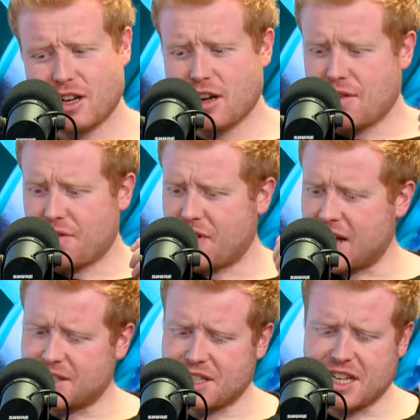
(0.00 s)

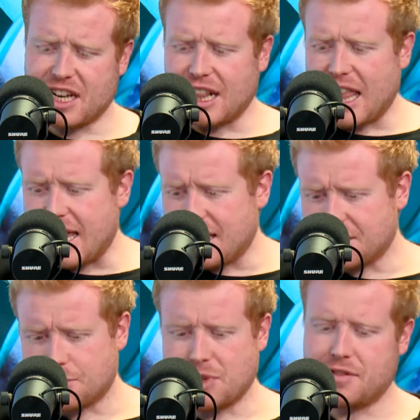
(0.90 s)
fancy
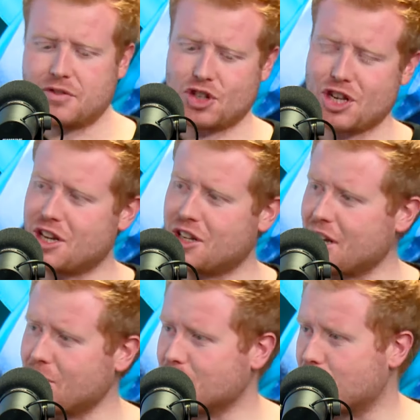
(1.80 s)
glazed beef cheek
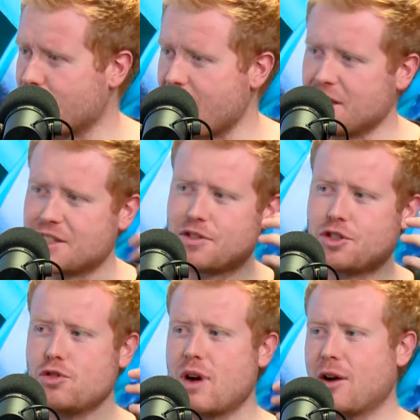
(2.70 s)
that was braised for
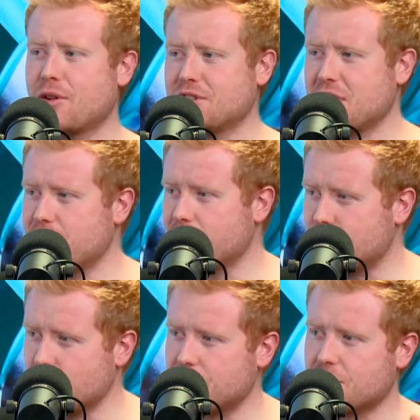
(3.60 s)
2 hours, and then you
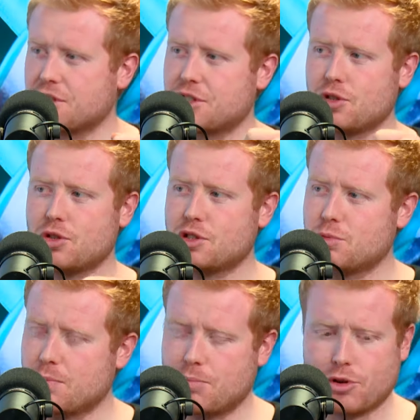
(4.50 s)
reduce the sauce
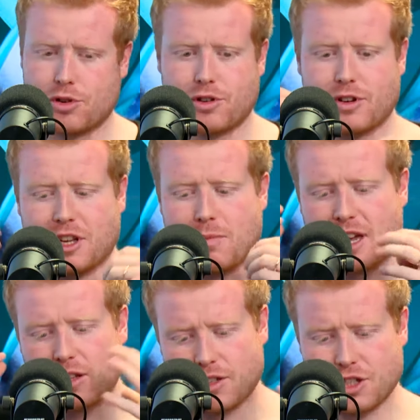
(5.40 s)
with butter and you
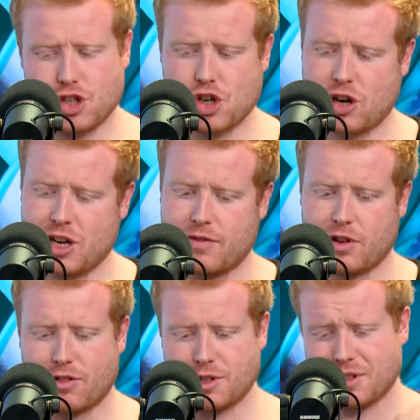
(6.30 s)
make it nice and shiny, you've got
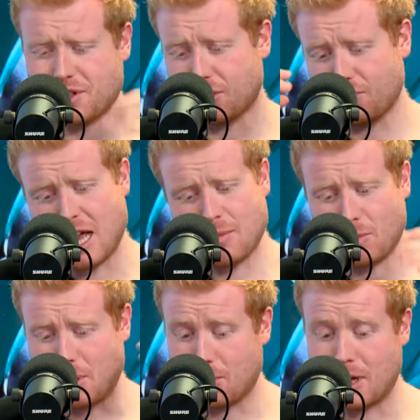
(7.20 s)
crispy and it's all blah blah
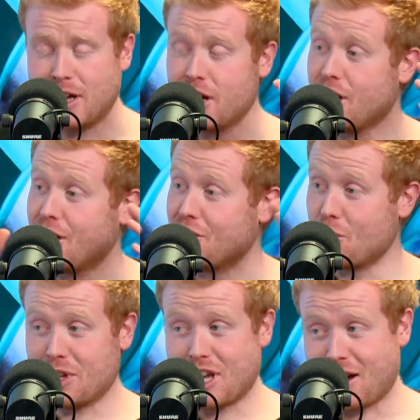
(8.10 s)
blah blah blah.
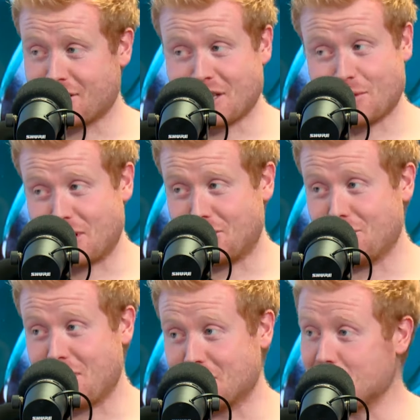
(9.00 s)
Nobody cares. I think about
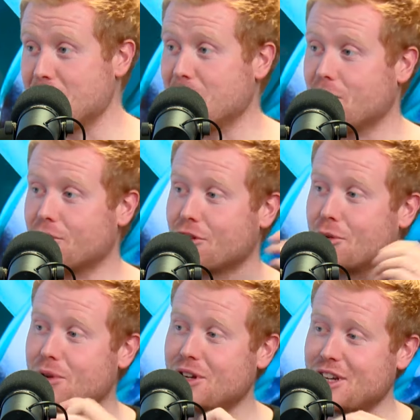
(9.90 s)
2,000 people looked it
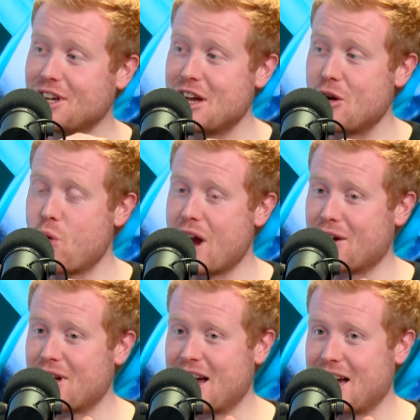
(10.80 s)
up.
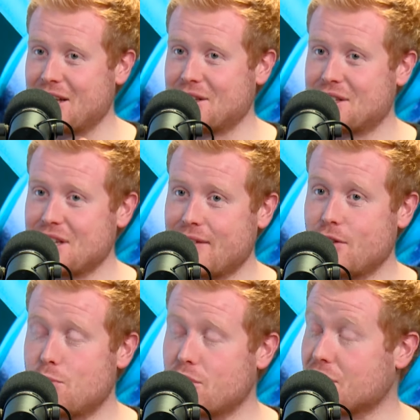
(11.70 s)
Whereas if
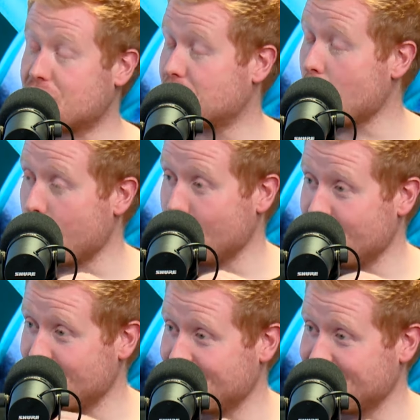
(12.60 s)
you put a scone
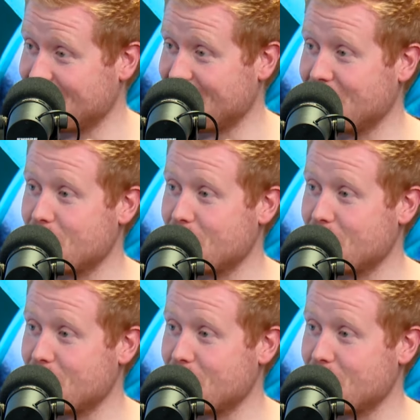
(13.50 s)
on the